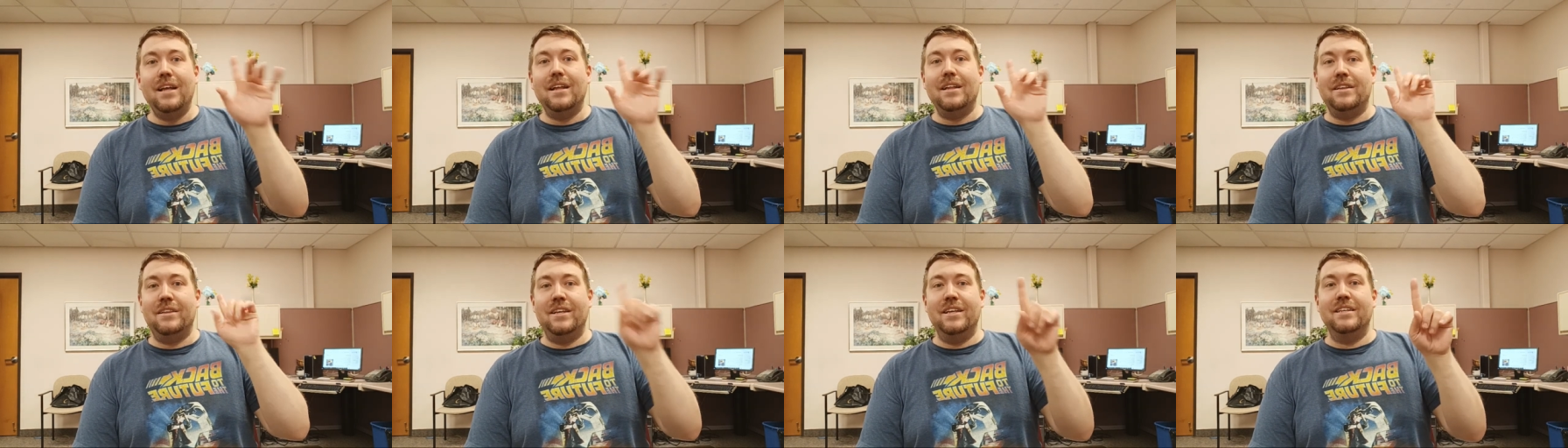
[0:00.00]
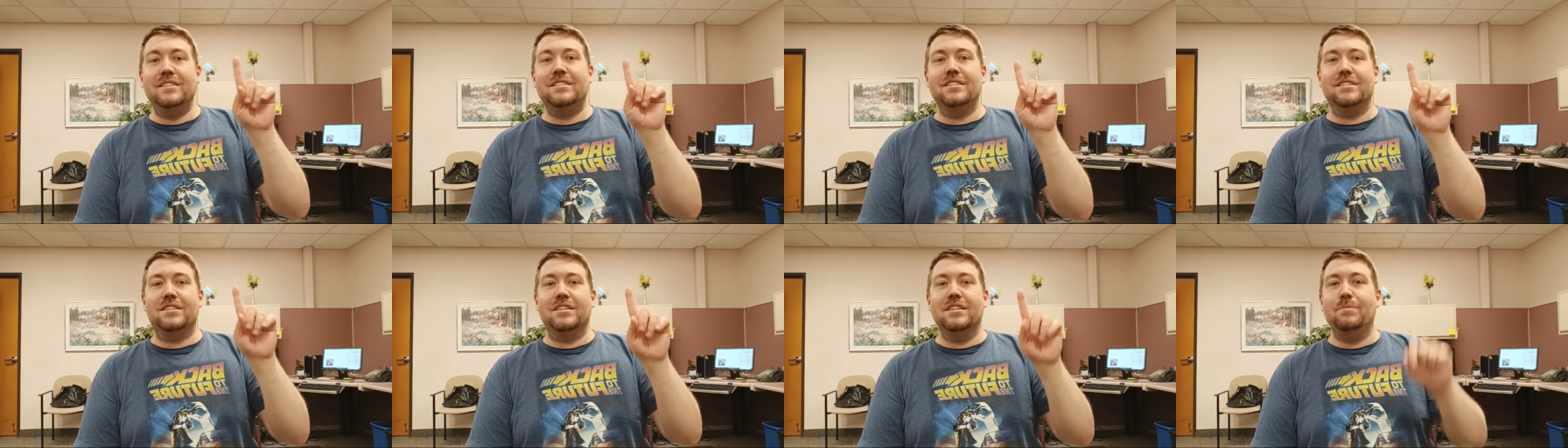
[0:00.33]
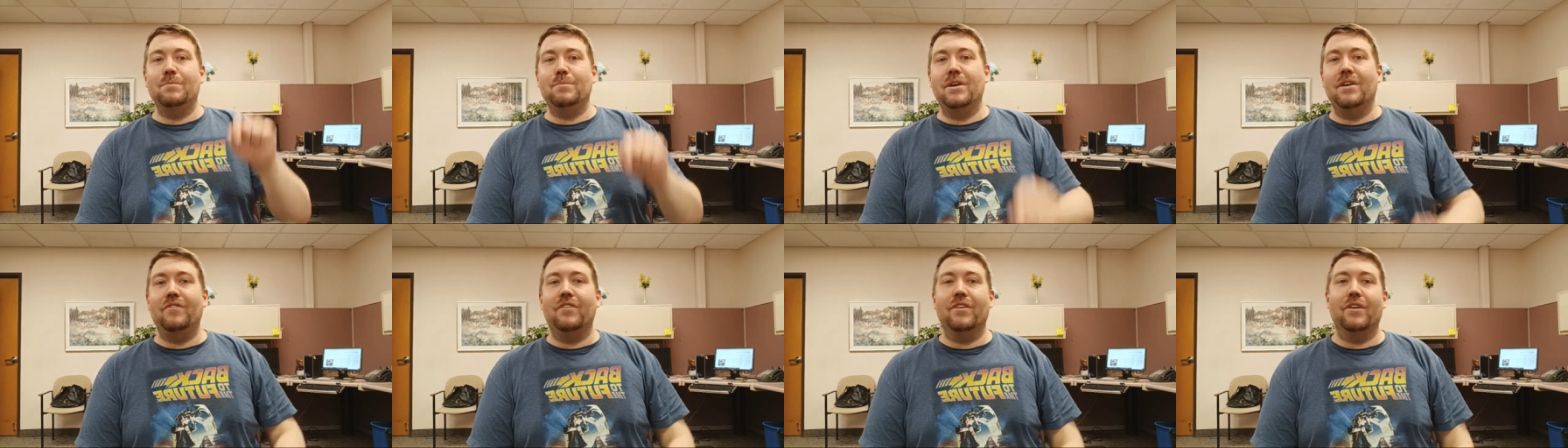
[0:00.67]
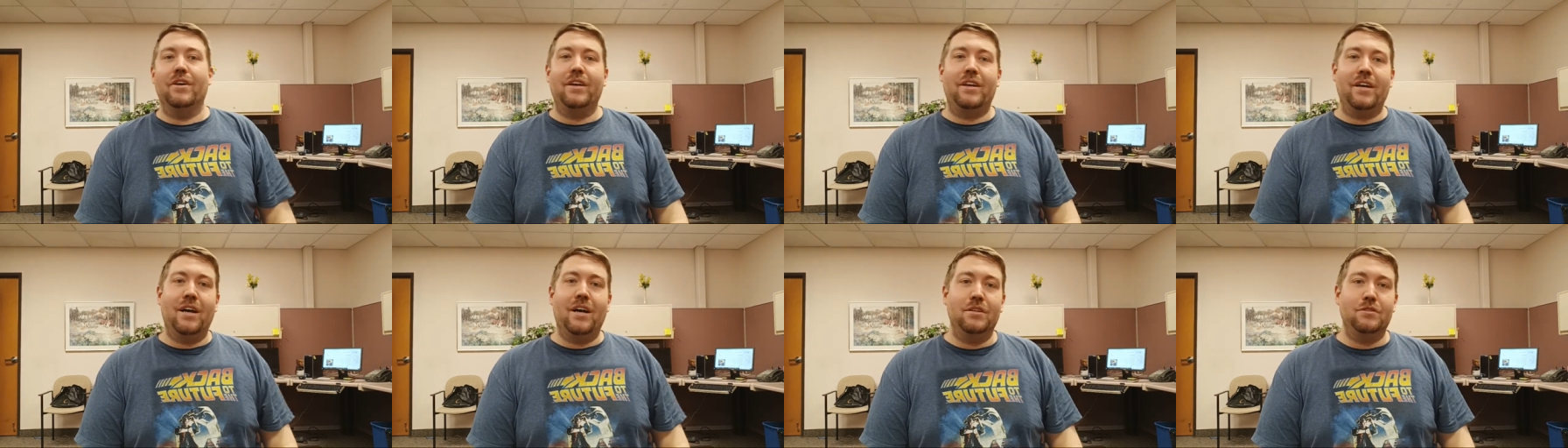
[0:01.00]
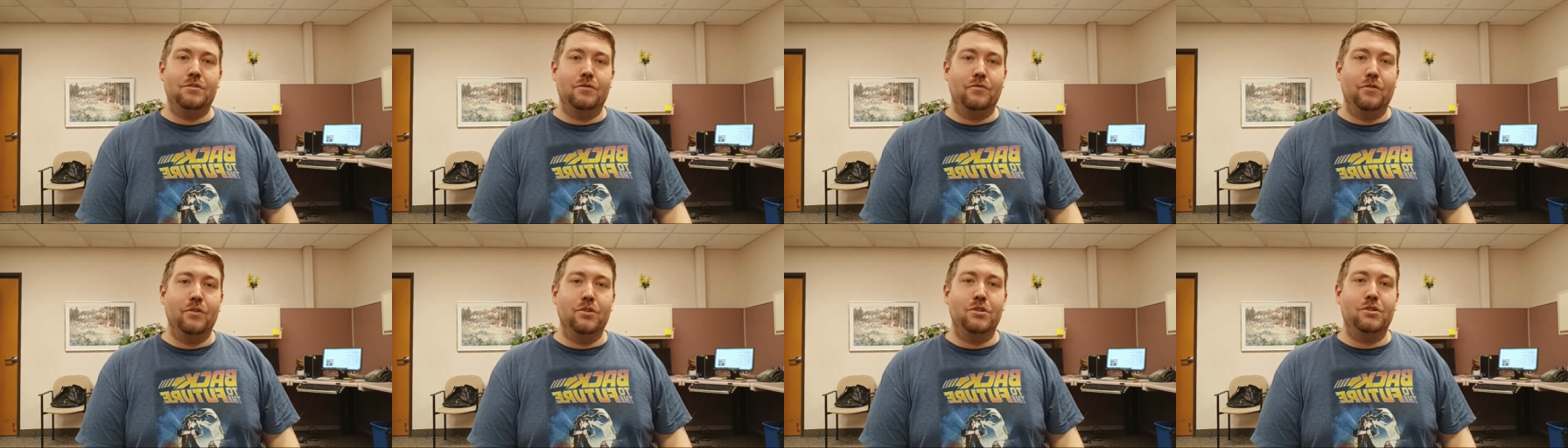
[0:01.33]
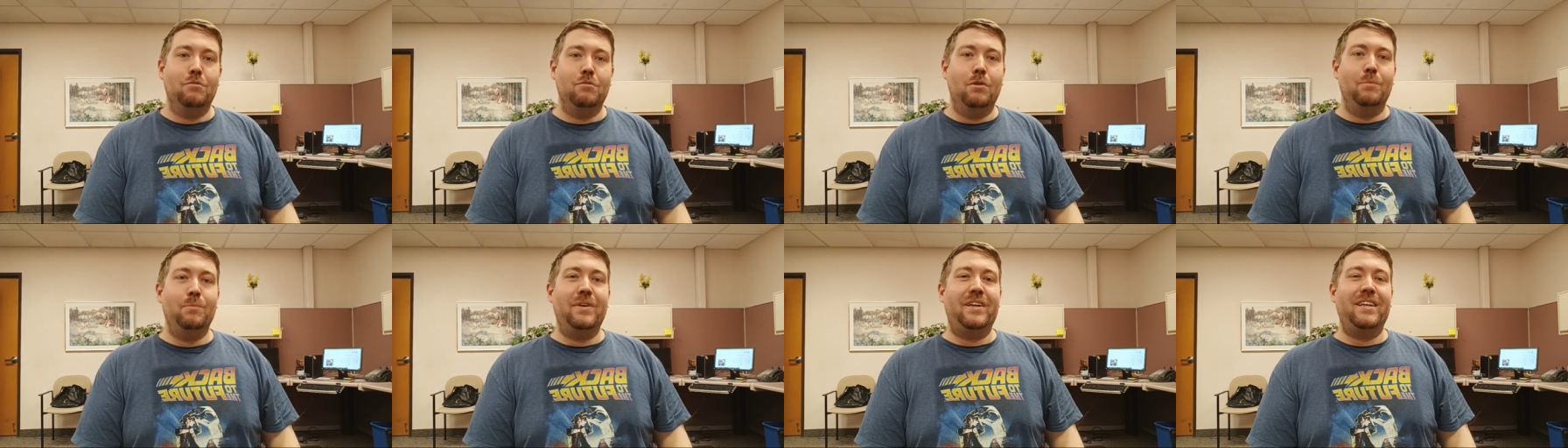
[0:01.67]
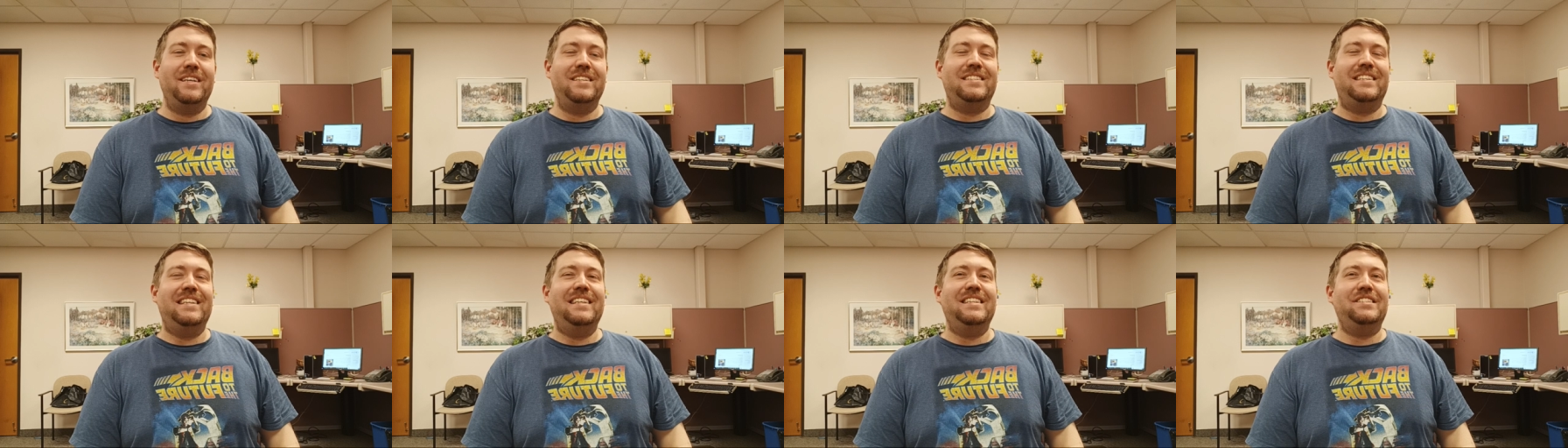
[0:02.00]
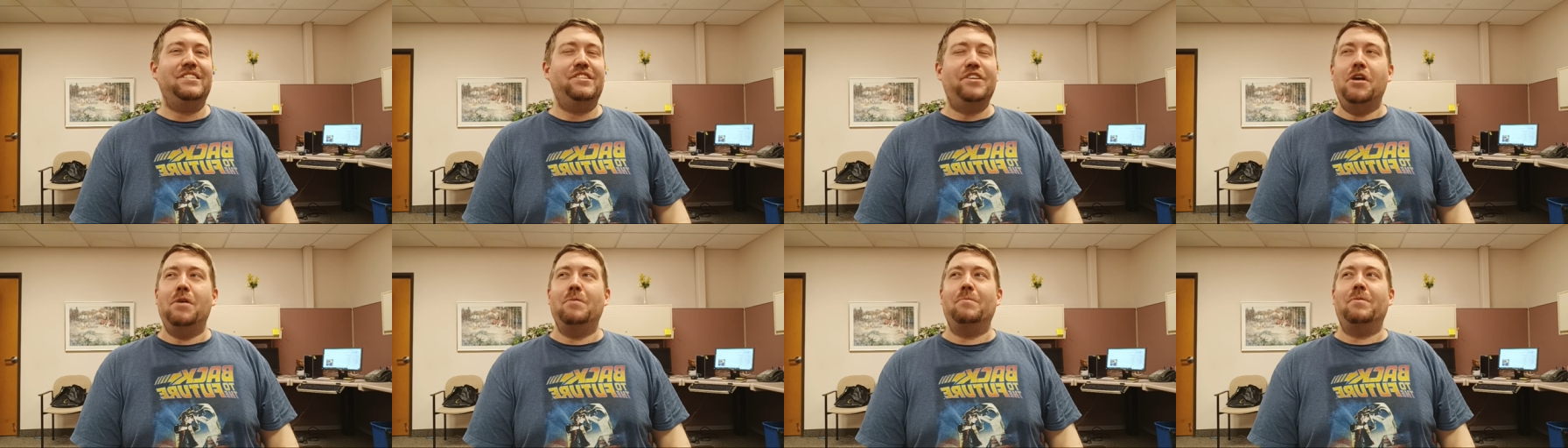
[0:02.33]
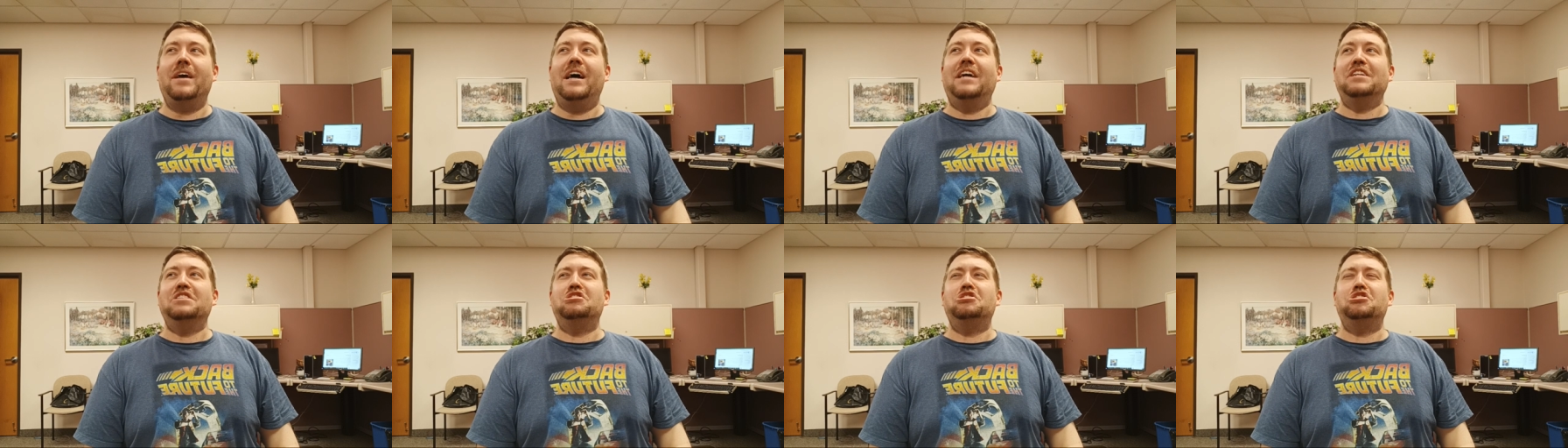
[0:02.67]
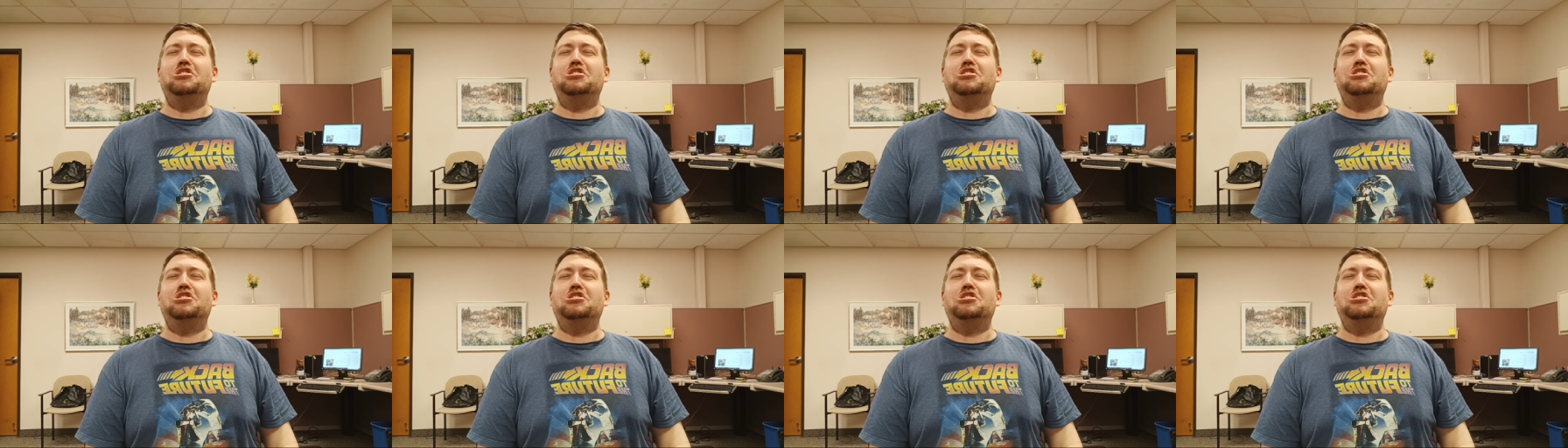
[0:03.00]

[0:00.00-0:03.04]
this is going to be a very controversial one because this game got